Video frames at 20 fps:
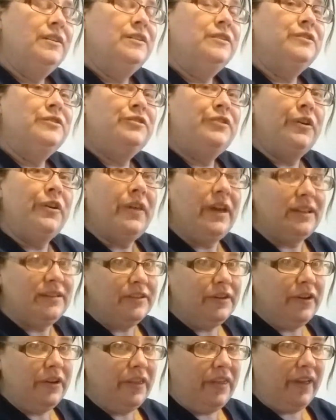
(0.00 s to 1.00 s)
So that's a
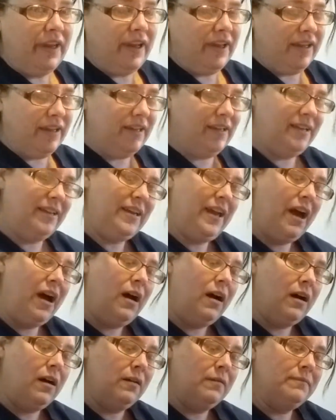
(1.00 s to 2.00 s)
good
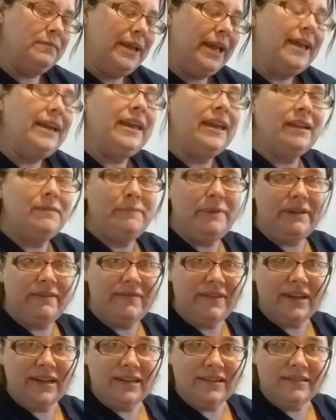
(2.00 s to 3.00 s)
thing. It can be
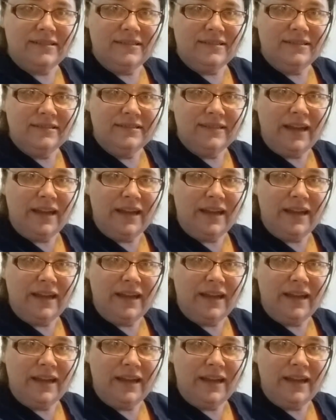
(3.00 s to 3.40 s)
fixed.